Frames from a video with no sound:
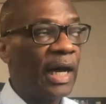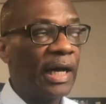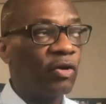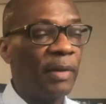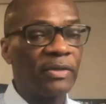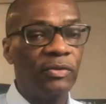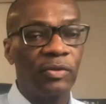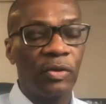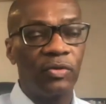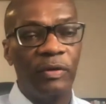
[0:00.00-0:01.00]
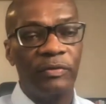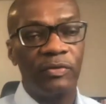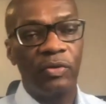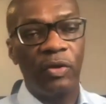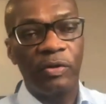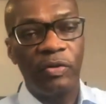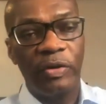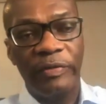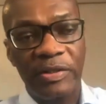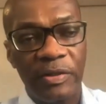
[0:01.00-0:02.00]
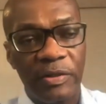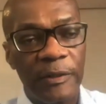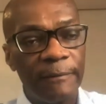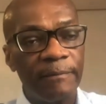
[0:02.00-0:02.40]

and go back to talk to your investors.